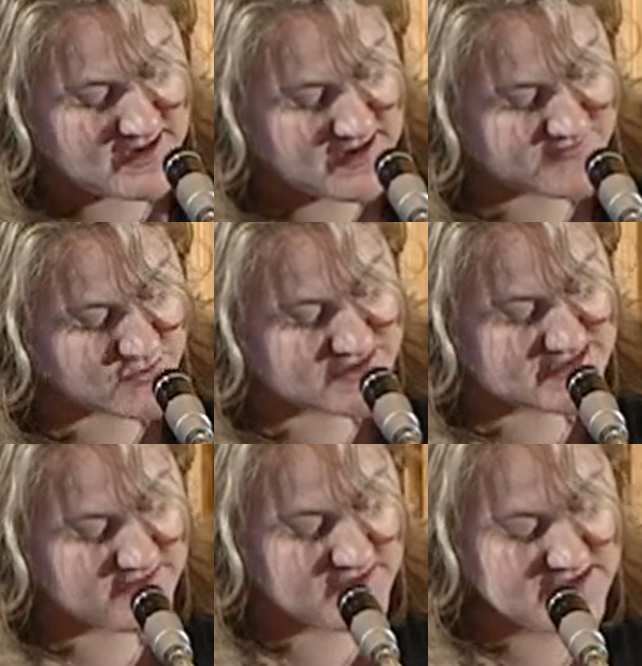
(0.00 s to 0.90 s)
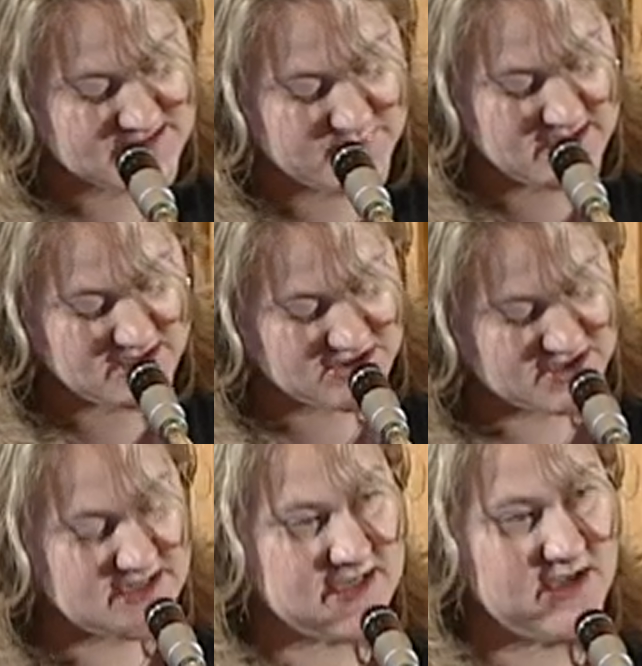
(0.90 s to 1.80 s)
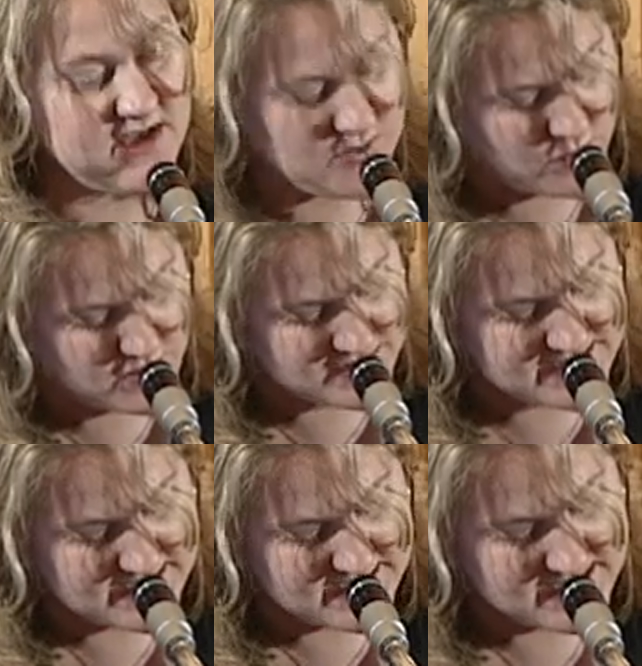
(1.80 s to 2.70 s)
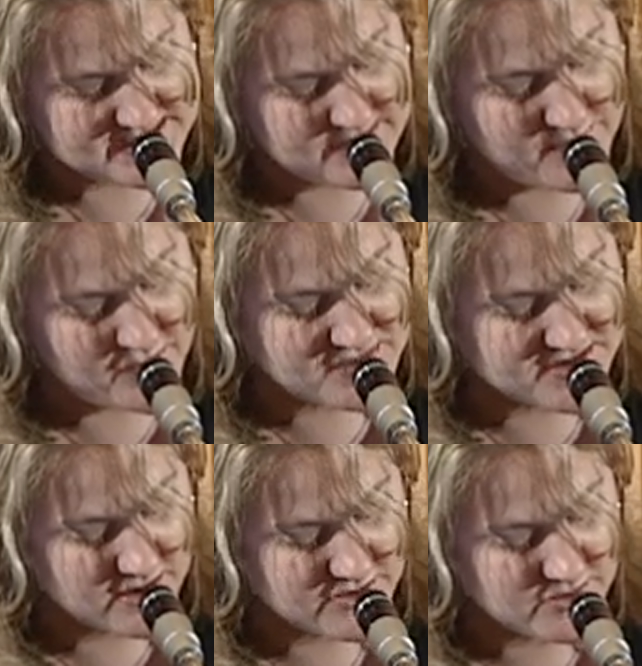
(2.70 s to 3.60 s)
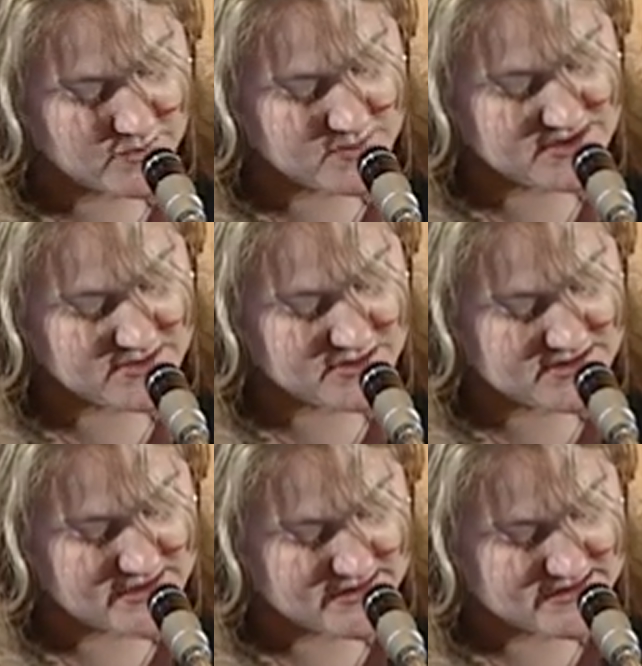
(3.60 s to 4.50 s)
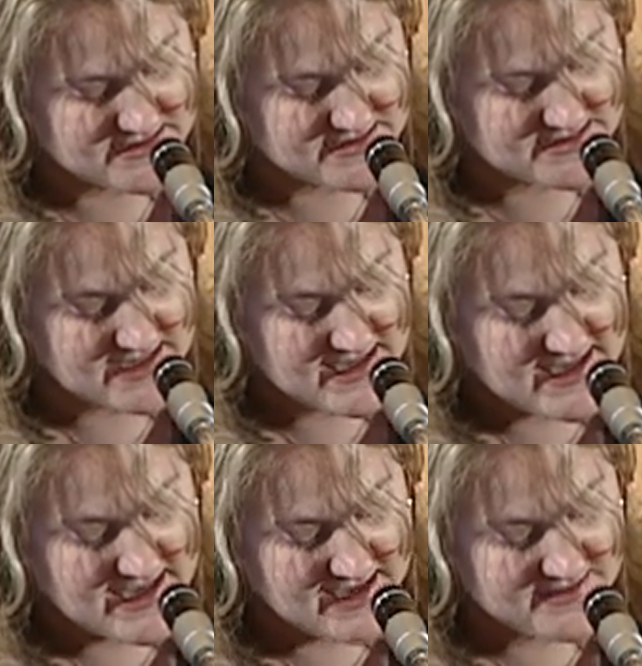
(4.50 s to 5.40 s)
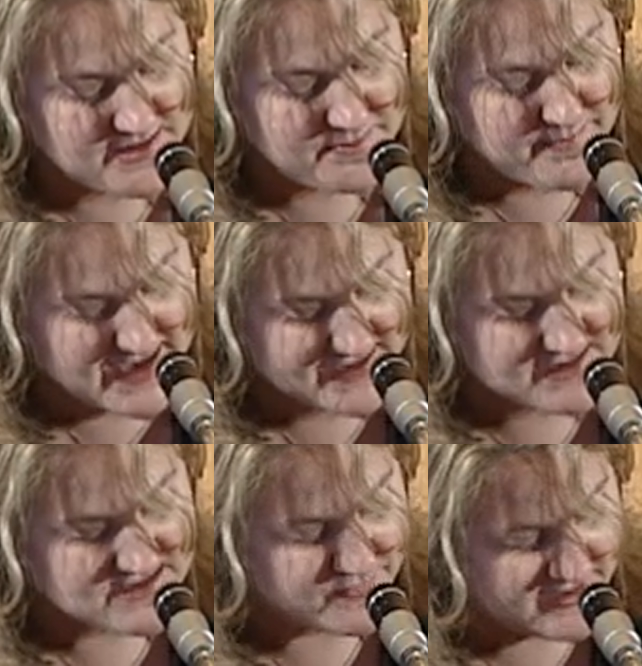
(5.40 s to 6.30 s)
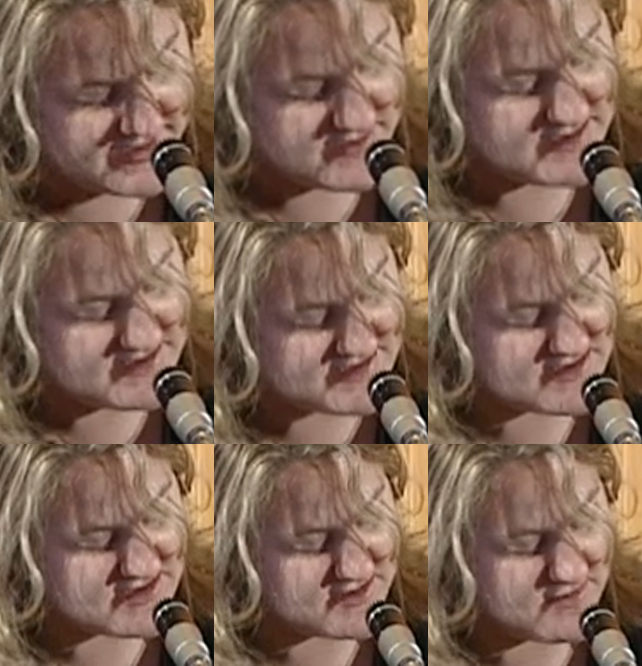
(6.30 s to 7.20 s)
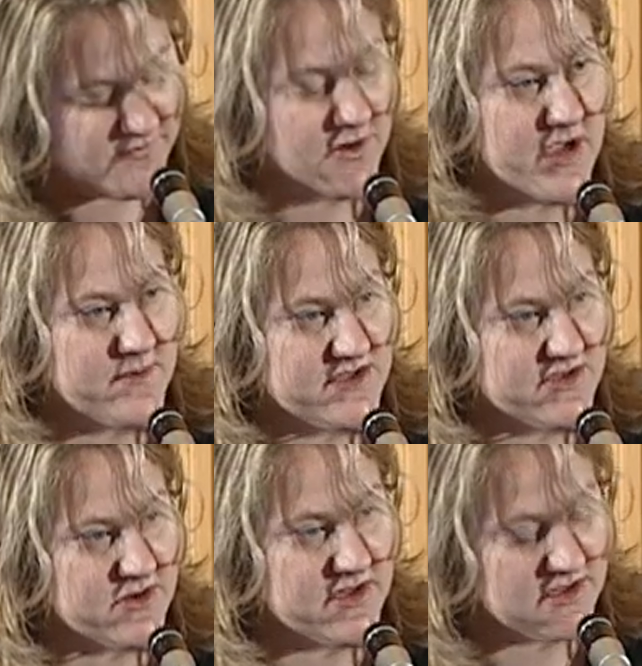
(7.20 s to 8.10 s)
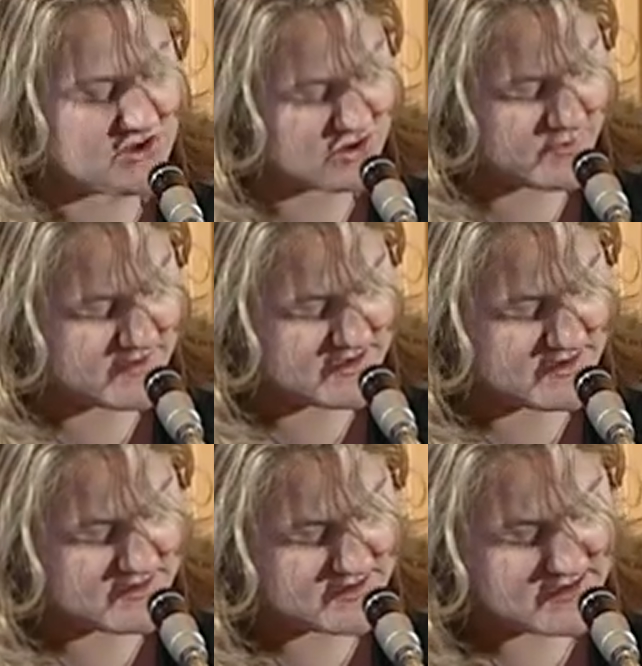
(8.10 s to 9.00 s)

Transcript: After receiving his PhD, he worked as a postdoctorate research scientist at the Max Planck Institute for Chemistry in Germany.